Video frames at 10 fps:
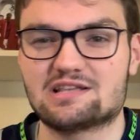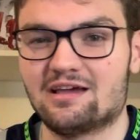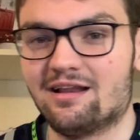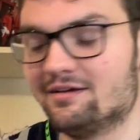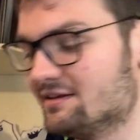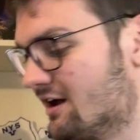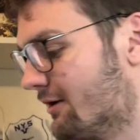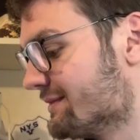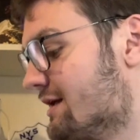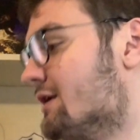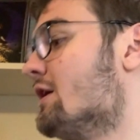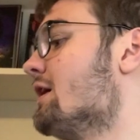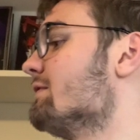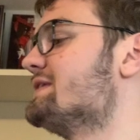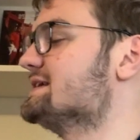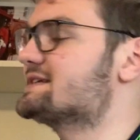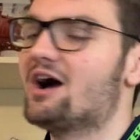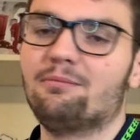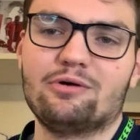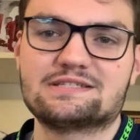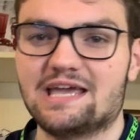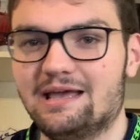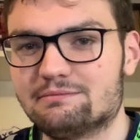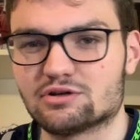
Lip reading: And, you know, these Cowboys games